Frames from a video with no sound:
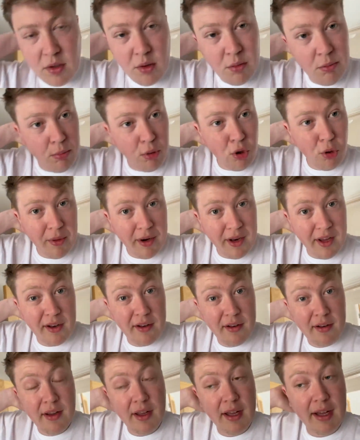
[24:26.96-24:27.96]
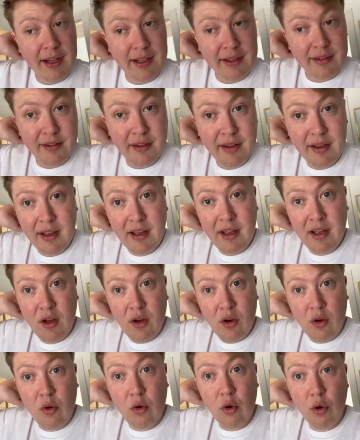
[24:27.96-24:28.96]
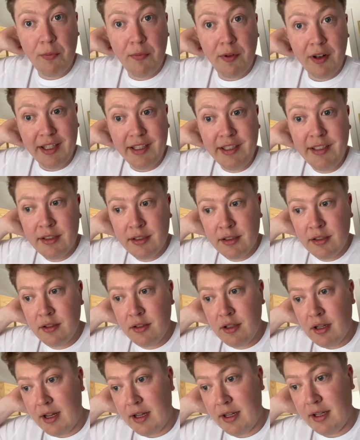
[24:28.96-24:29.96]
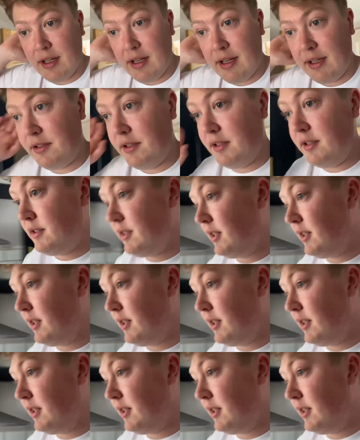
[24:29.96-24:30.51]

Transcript: plumb it in. And hopefully, as you can see